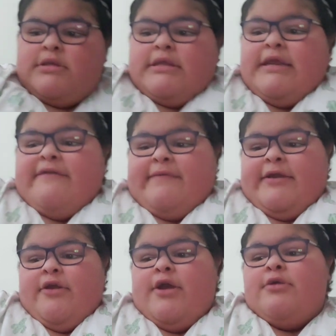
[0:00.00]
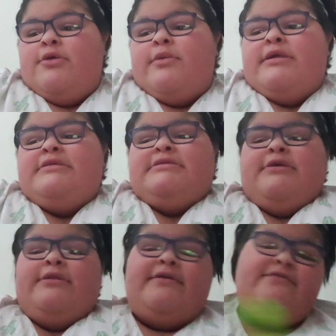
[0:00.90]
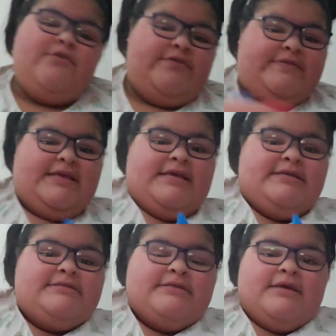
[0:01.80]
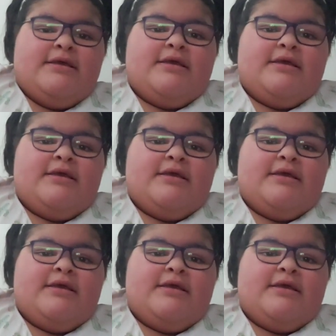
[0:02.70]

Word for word: Then I have my Crayola ones. I only have four of these.